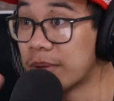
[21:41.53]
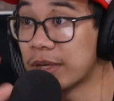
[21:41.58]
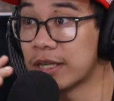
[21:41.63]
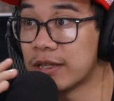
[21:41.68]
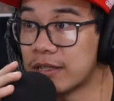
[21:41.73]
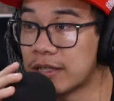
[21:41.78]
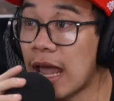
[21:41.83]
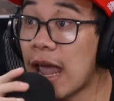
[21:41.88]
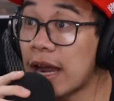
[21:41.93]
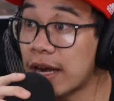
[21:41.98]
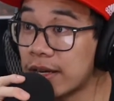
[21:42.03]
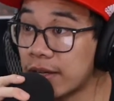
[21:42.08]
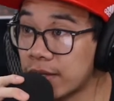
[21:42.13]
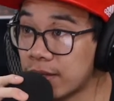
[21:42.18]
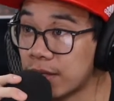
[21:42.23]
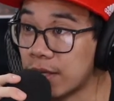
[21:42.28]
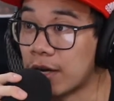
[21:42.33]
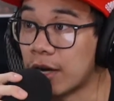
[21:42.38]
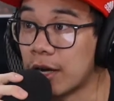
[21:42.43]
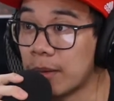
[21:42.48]
But it
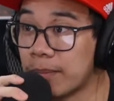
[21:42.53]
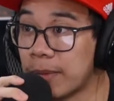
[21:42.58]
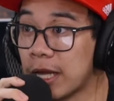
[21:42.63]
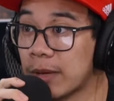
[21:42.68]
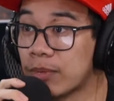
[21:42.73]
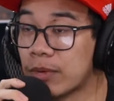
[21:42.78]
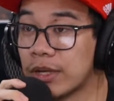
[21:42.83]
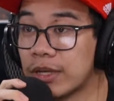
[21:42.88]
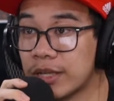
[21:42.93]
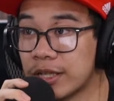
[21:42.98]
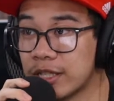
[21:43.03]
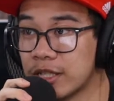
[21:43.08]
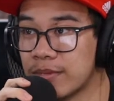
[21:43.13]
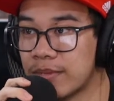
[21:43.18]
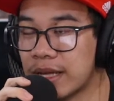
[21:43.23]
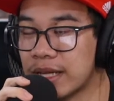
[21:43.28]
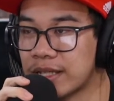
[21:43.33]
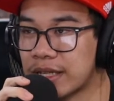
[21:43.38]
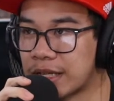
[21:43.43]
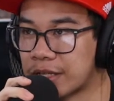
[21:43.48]
technically, on paper, it doesn't
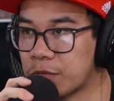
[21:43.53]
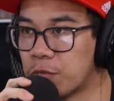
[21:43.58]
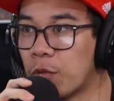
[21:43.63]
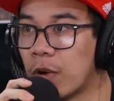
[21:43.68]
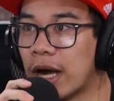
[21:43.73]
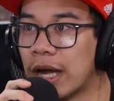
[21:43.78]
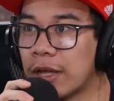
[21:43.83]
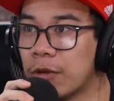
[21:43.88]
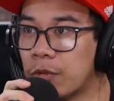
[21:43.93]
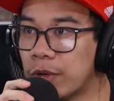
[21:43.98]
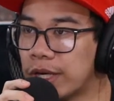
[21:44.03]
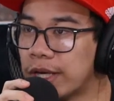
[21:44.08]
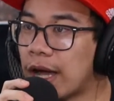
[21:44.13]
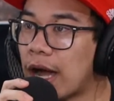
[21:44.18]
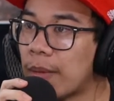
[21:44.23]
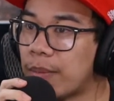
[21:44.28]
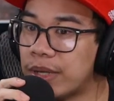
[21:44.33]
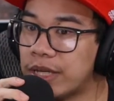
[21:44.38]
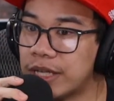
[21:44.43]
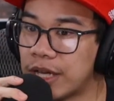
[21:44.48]
make sense why it would
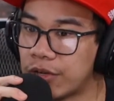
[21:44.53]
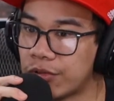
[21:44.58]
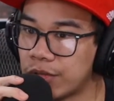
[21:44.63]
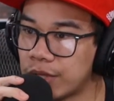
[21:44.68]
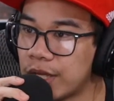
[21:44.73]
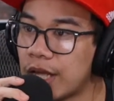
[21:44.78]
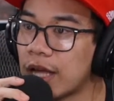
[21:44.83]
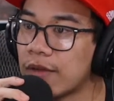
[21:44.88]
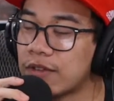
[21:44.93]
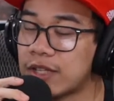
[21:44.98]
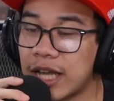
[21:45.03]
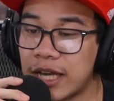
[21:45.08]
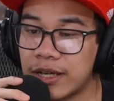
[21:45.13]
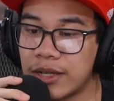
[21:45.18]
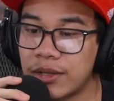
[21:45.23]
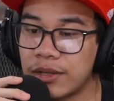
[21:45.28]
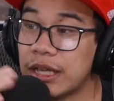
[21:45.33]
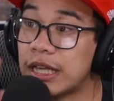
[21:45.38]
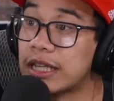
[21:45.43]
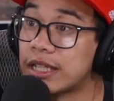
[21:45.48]
not be dead or alive.
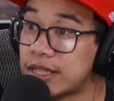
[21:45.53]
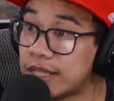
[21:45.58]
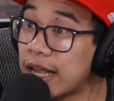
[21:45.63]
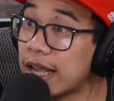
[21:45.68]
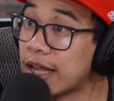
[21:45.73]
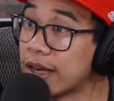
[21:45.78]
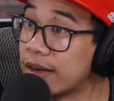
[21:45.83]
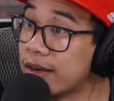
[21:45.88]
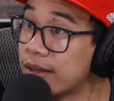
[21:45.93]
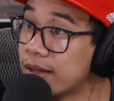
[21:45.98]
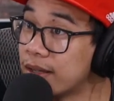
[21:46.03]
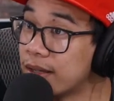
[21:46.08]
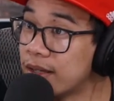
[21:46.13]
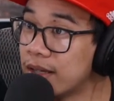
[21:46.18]
Technically, it's dead.